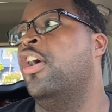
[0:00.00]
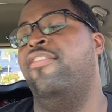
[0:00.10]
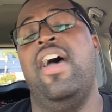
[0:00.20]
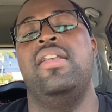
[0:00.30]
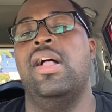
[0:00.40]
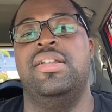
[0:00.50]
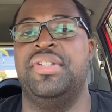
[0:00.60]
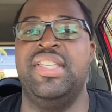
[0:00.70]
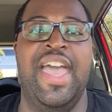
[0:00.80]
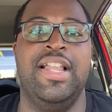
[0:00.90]
$5 a
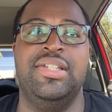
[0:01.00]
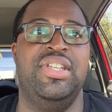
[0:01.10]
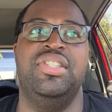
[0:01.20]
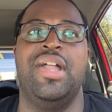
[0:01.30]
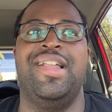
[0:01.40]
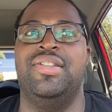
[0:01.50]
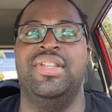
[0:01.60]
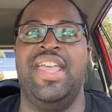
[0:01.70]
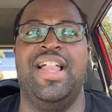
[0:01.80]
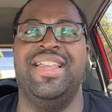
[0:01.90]
gallon, $6 a
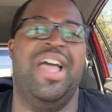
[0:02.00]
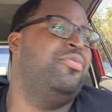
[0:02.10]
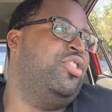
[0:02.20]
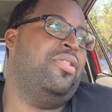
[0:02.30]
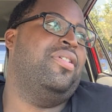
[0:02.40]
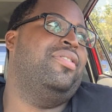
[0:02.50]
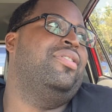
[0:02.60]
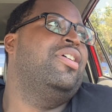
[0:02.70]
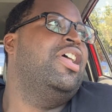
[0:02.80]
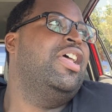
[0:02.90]
gallon. I'm sure
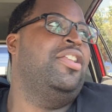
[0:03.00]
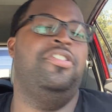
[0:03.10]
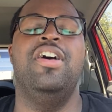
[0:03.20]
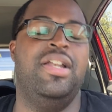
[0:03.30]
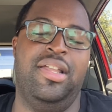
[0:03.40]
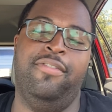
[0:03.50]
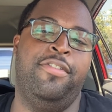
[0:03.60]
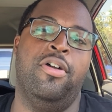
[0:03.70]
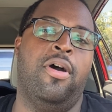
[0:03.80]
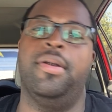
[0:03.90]
none of
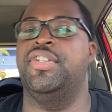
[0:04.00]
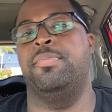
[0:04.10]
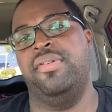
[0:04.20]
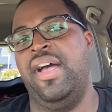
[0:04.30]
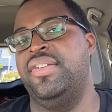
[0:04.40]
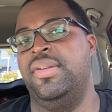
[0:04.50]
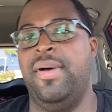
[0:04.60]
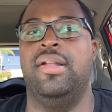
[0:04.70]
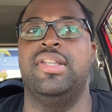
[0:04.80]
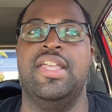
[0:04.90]
you are surprised
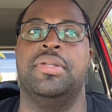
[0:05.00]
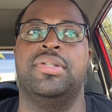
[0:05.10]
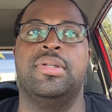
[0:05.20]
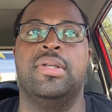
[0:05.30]
about this.